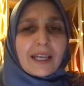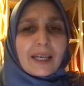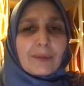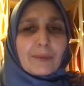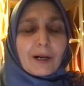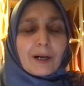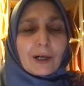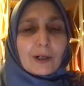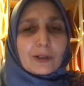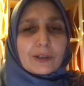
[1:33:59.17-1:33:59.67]

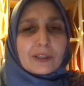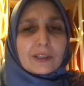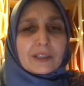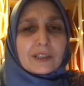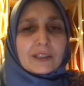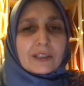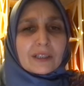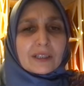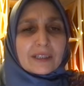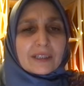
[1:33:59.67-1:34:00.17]
about
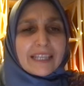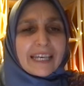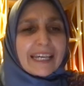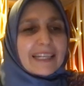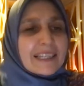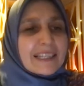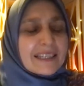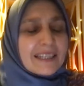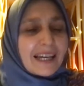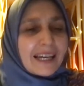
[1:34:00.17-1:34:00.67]
the
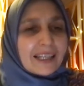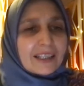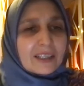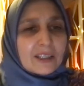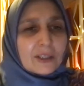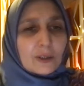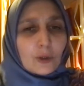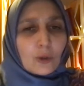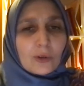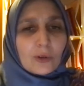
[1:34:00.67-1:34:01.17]
text and
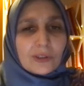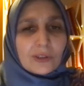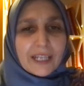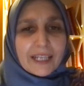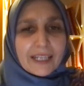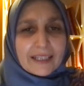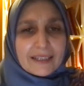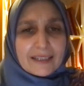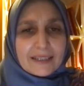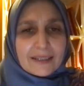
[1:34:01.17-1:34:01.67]
the
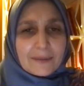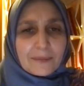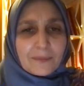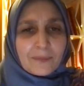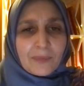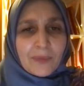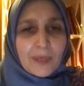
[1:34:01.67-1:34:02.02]
context.